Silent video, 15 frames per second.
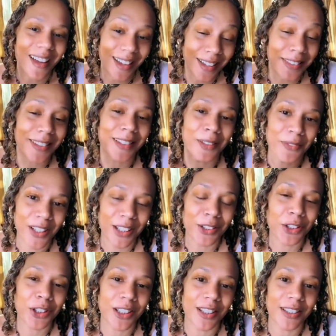at the
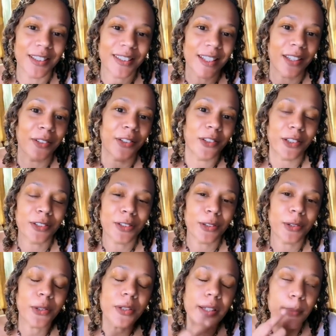conventions and they're
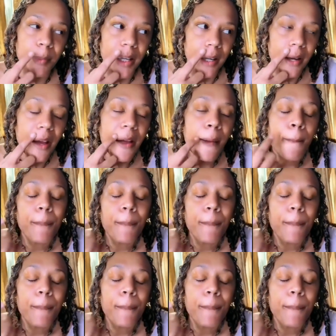excluding me.